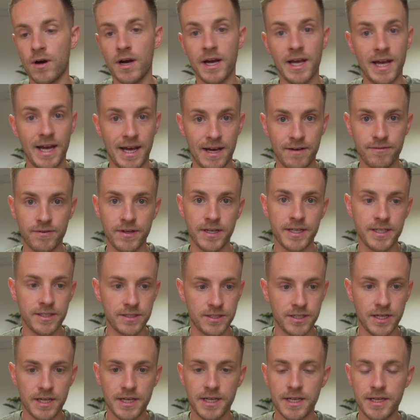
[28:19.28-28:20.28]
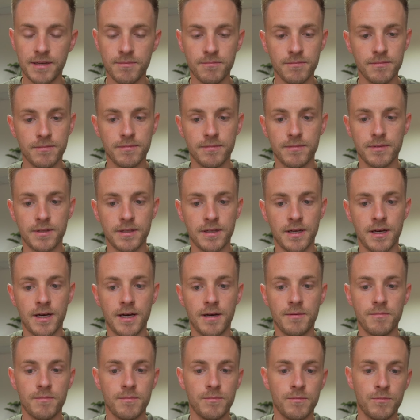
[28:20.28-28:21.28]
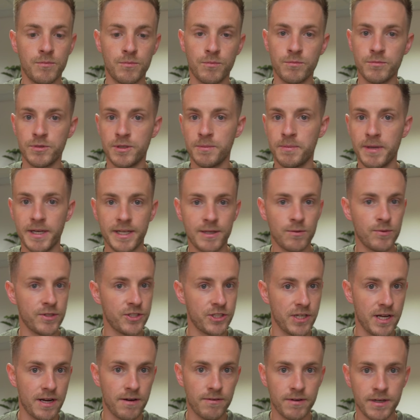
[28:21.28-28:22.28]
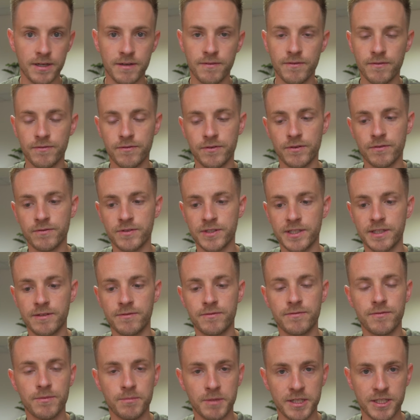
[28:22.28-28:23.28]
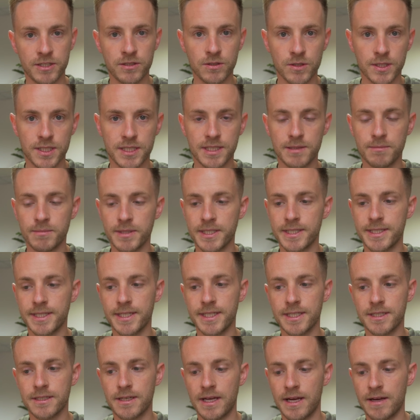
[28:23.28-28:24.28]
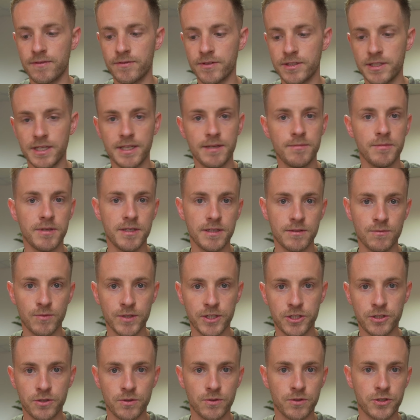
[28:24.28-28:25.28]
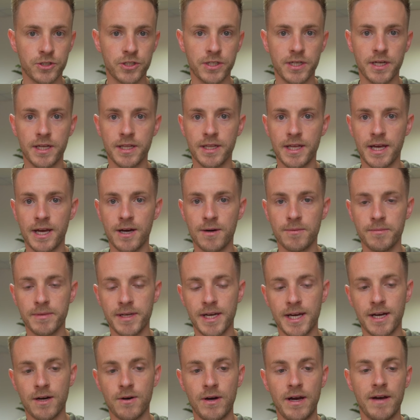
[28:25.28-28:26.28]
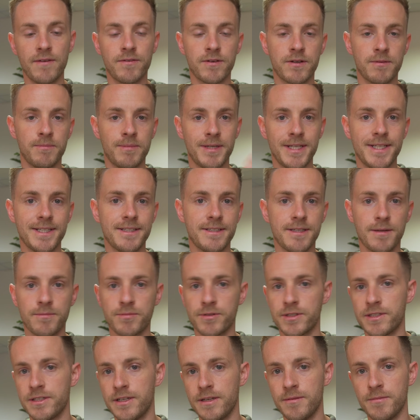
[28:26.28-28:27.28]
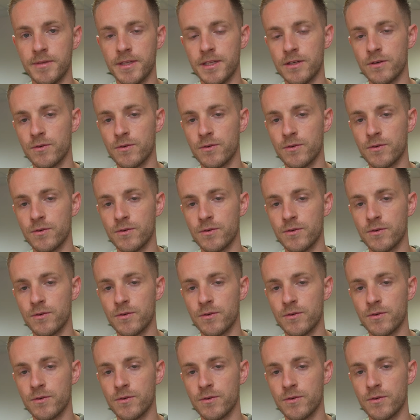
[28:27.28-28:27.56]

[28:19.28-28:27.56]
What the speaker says: I have a team, depending which area. Obviously for my sourcing business, I have a team in West Yorkshire that help me out. I have a completely separate team in the